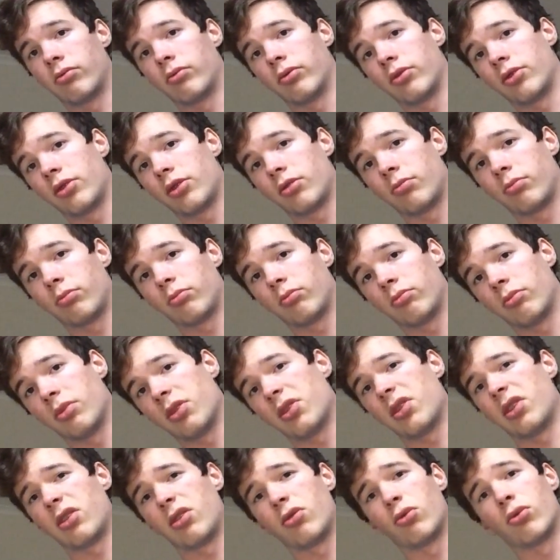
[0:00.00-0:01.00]
which
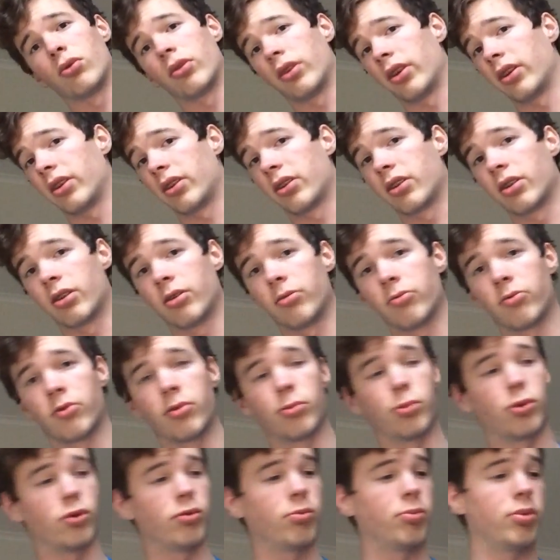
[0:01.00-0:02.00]
isn't all that
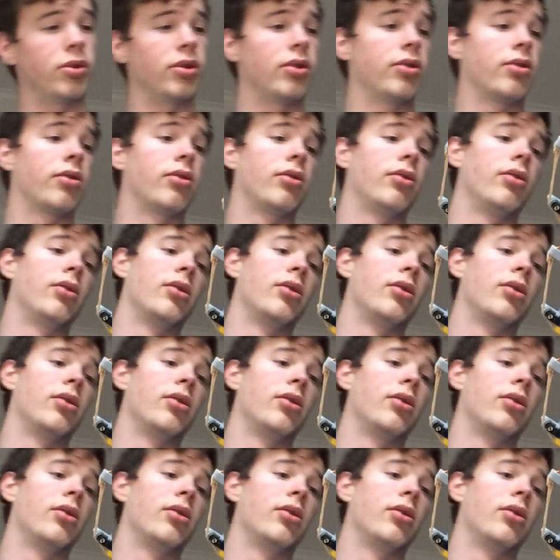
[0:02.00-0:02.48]
comfortable, but